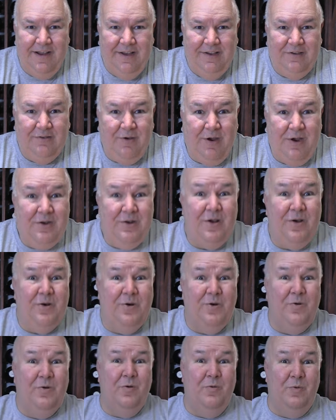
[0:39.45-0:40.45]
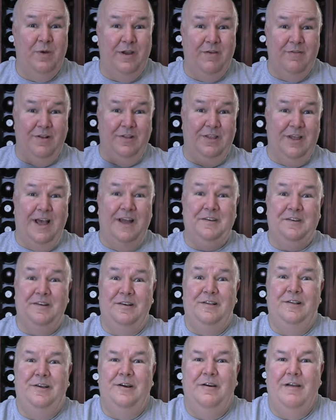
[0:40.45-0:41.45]
So I know we have a lot to
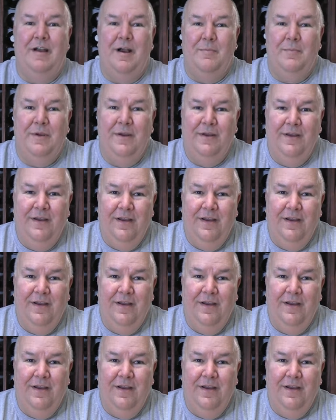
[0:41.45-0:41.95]
clear up.